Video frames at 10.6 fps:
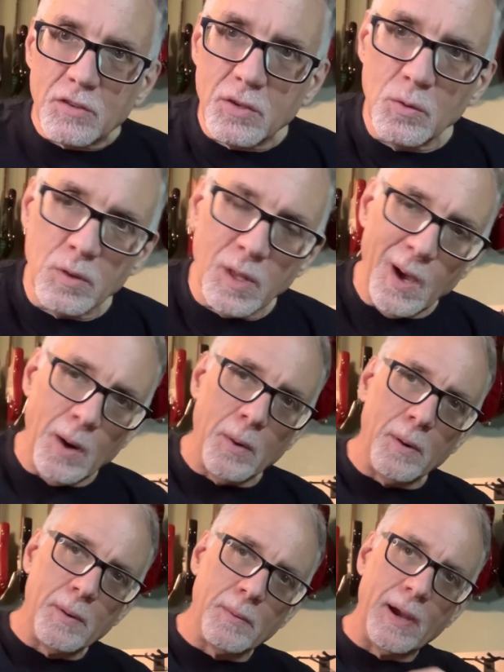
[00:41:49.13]
too low,
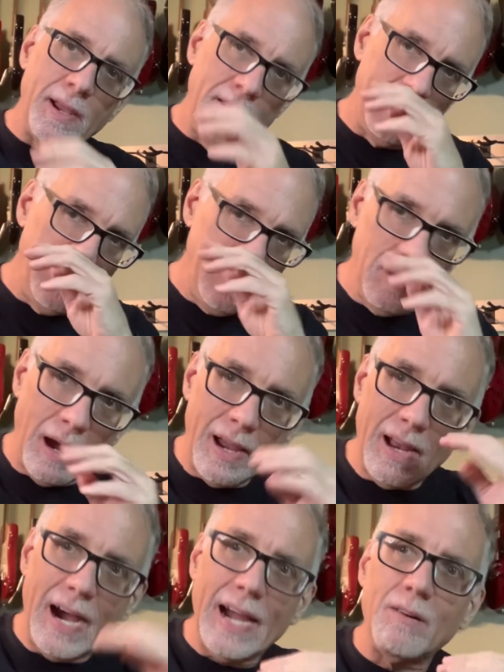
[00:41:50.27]
right? D,
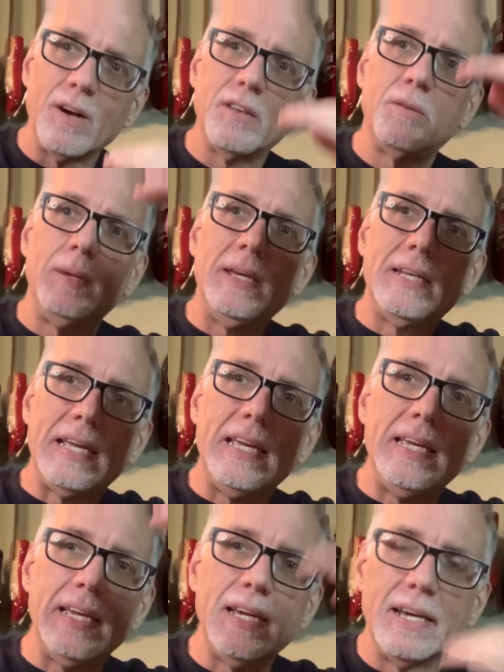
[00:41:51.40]
I want it to be an
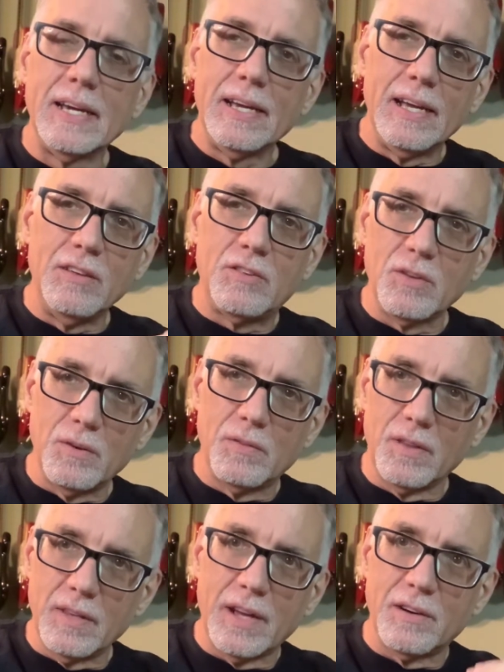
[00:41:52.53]
E, and so the
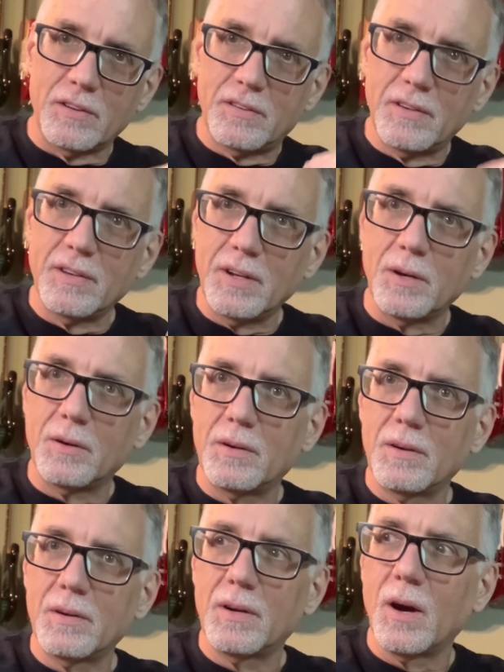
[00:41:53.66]
letters,
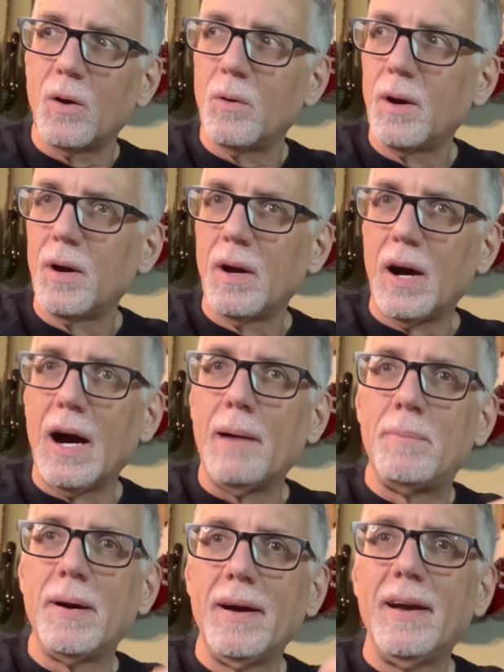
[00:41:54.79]
go
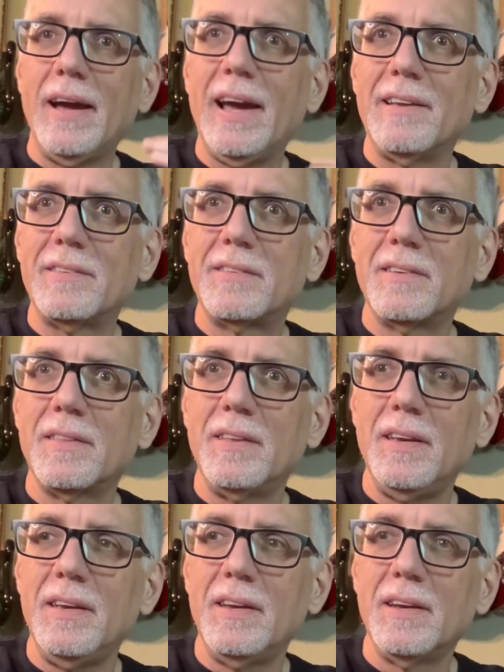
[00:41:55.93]
up as
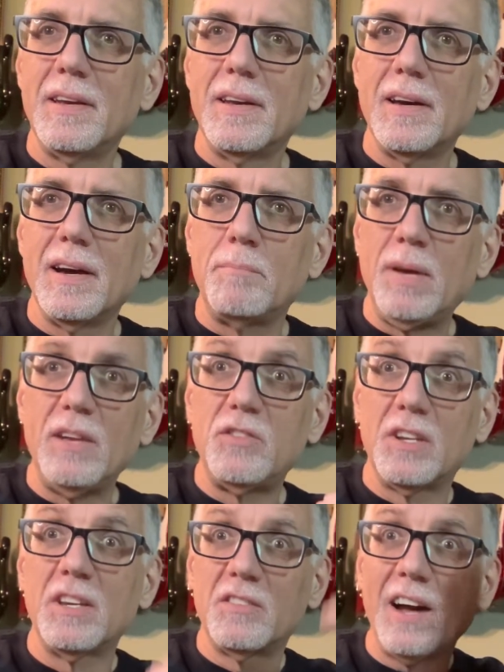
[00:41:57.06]
the pitch
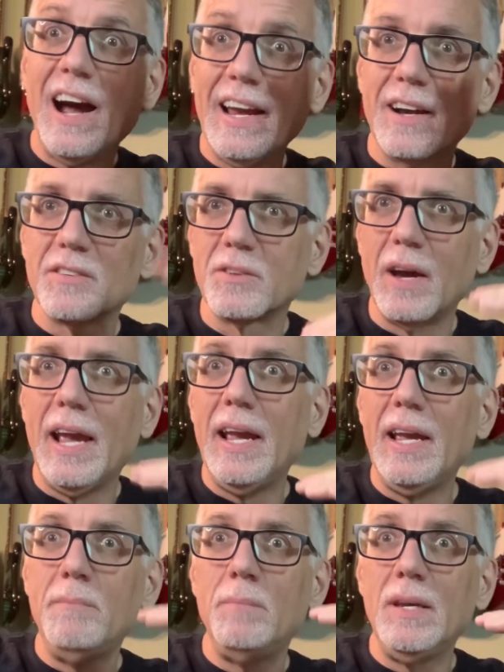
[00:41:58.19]
gets higher. So
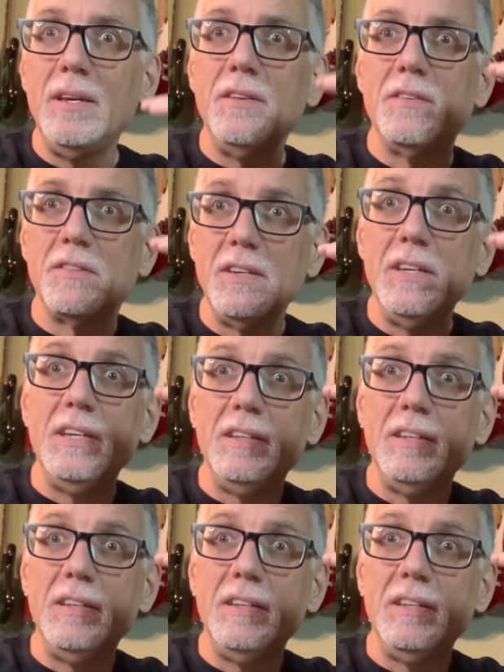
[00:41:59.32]
A, B, C,